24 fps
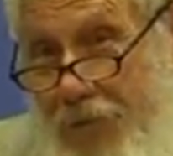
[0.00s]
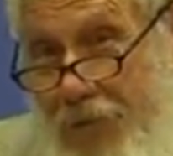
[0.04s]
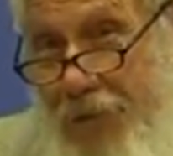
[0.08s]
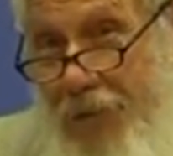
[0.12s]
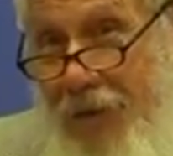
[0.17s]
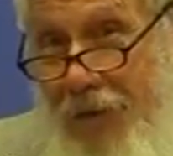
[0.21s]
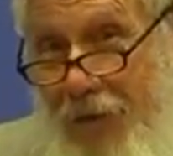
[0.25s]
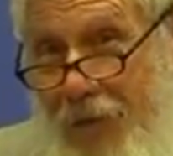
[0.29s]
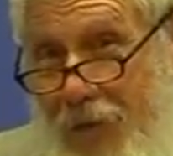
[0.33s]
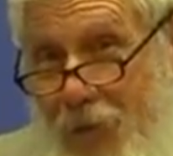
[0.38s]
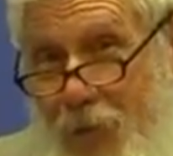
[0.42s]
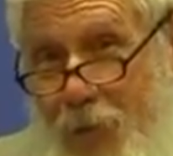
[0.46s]
It's
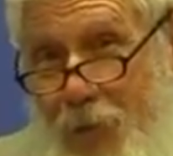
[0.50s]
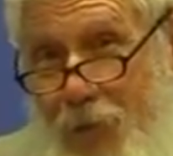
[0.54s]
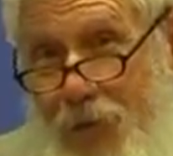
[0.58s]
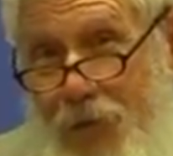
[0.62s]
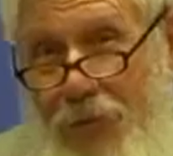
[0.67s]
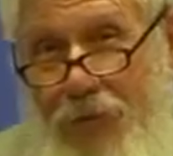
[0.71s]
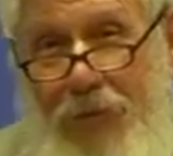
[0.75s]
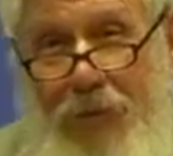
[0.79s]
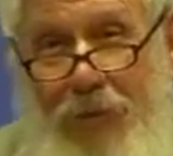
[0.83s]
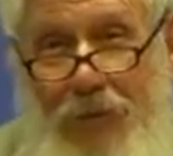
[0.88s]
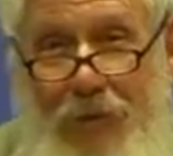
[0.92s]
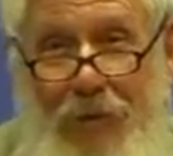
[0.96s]
still
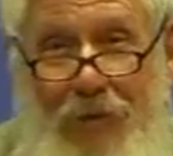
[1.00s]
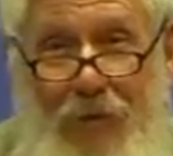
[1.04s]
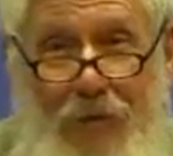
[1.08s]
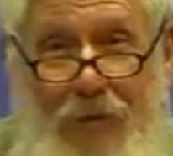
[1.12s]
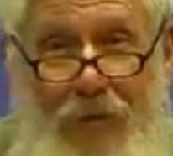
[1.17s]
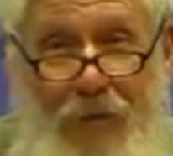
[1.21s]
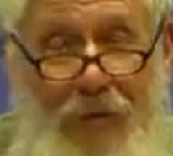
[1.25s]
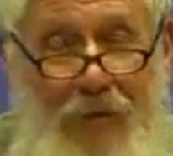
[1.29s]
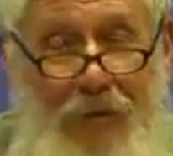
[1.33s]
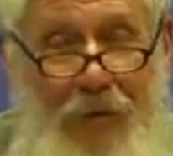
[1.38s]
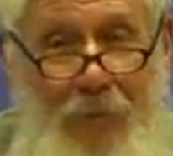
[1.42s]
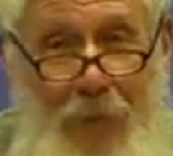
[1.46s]
cool.
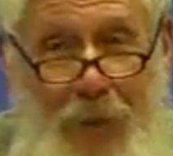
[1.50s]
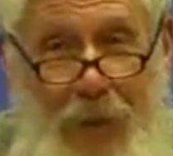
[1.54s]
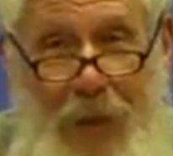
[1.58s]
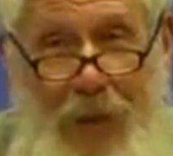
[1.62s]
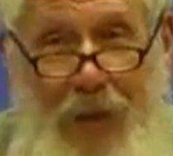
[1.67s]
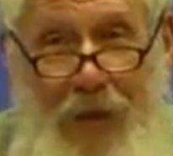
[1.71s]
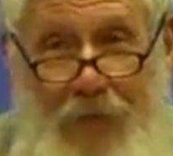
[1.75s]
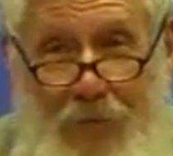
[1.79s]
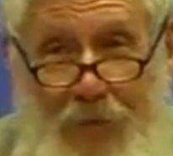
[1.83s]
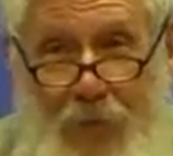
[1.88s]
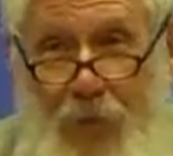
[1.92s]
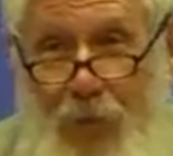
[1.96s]
The
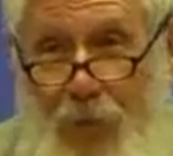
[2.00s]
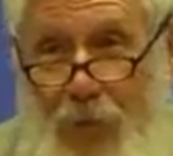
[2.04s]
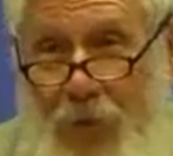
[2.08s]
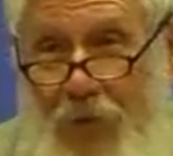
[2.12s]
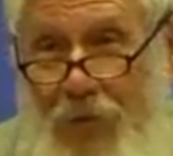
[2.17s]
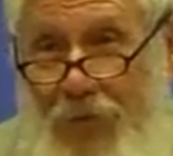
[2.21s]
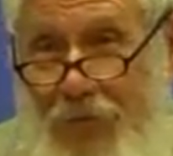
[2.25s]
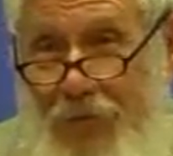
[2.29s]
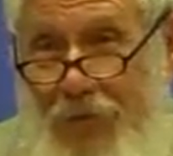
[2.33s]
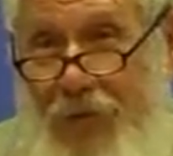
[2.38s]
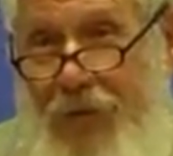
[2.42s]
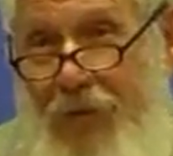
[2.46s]
beginning of June
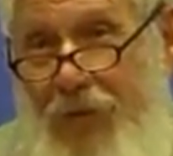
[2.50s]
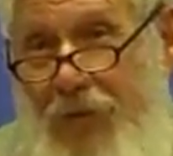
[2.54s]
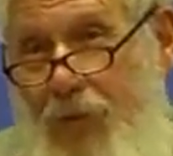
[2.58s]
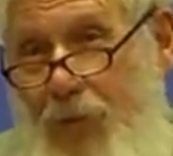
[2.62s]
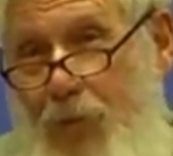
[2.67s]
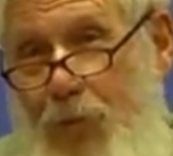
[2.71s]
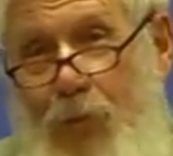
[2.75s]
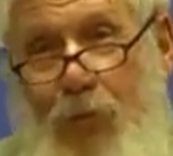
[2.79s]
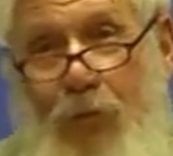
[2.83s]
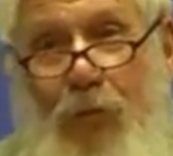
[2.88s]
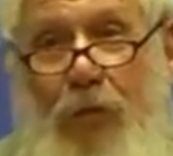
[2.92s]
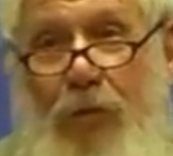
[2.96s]
is still
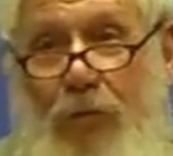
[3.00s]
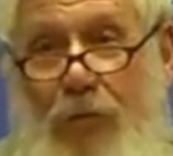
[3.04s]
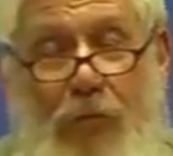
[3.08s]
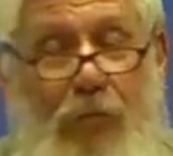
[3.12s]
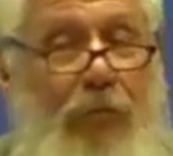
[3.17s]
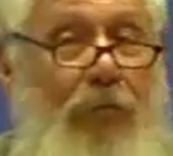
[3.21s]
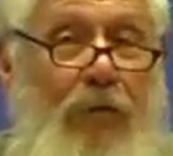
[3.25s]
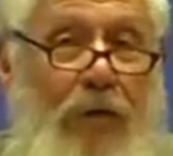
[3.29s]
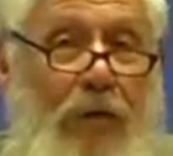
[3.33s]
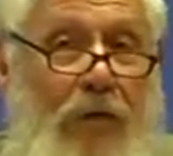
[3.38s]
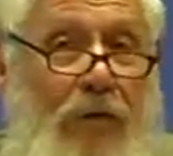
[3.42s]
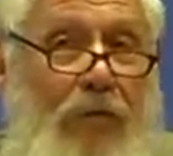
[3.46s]
cool.
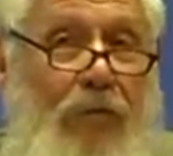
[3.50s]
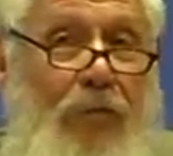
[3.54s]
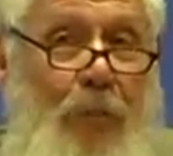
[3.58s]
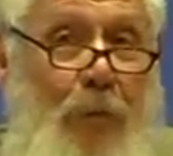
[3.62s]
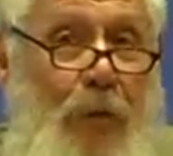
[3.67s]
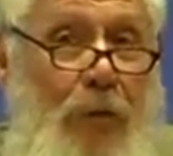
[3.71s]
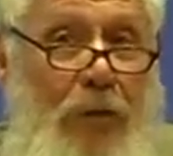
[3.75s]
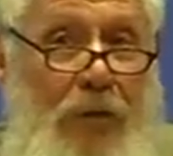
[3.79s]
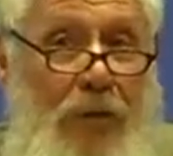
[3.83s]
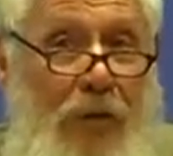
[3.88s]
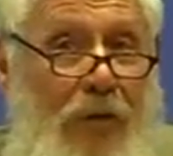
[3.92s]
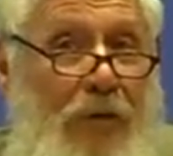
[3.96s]
Usually it's
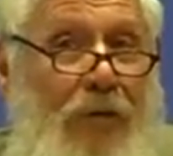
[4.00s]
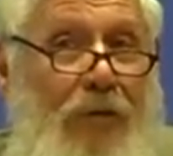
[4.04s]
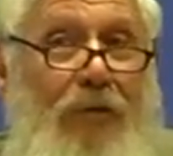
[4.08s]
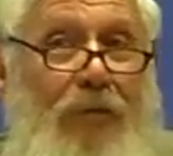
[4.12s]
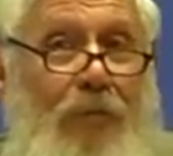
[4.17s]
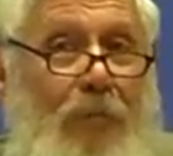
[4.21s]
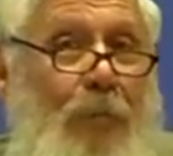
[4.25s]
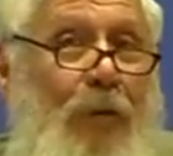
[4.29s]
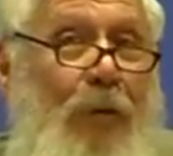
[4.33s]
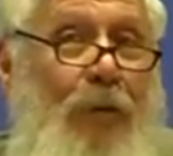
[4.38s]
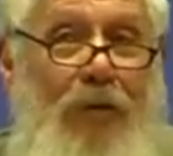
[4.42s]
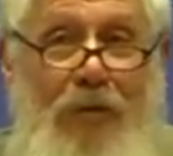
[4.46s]
burning
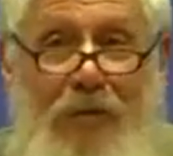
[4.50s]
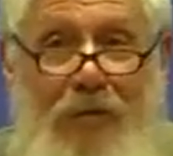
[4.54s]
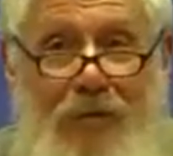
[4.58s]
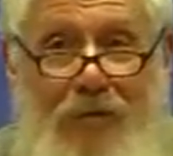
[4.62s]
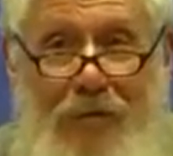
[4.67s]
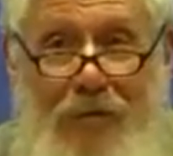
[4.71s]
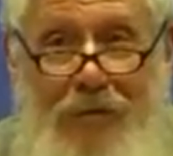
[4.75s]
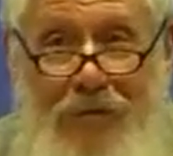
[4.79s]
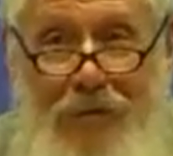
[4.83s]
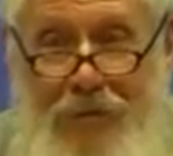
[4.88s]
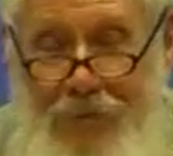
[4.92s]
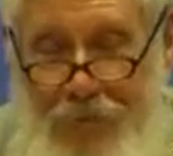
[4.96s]
hot by
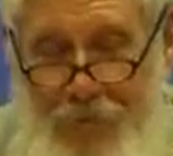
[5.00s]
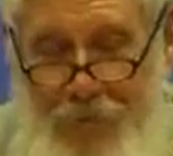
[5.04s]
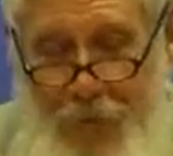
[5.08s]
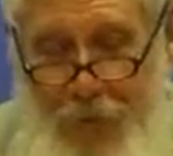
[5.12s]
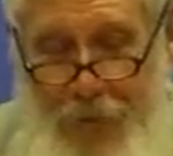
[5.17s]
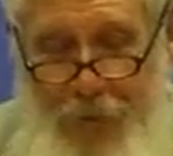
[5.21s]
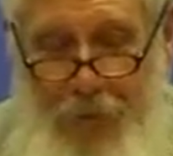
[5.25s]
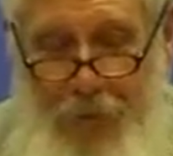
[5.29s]
this time.